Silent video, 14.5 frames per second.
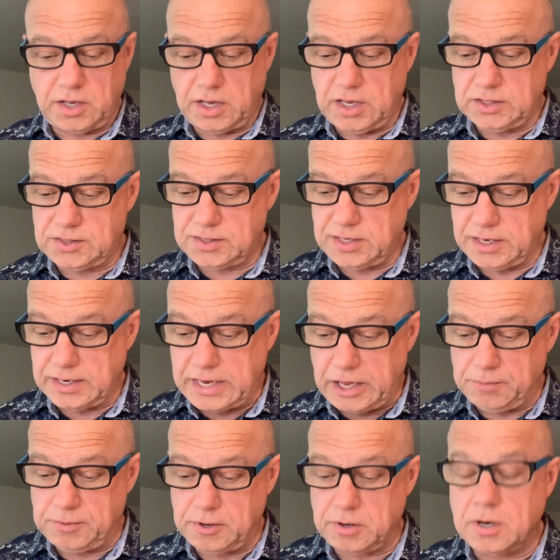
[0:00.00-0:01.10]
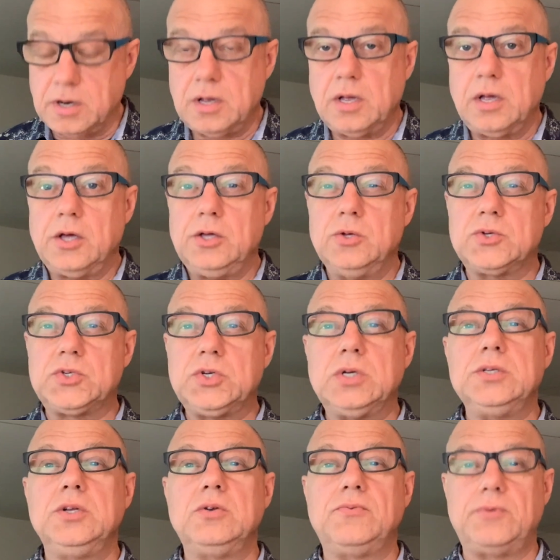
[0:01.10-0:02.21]
It's the enabler. You still
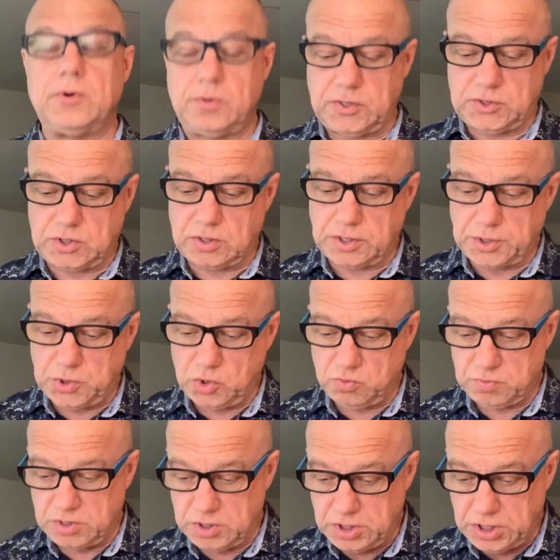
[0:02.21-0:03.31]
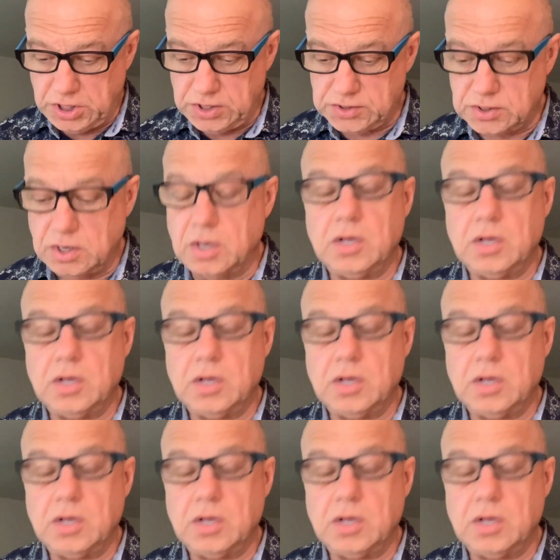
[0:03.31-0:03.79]
need to focus on the human need,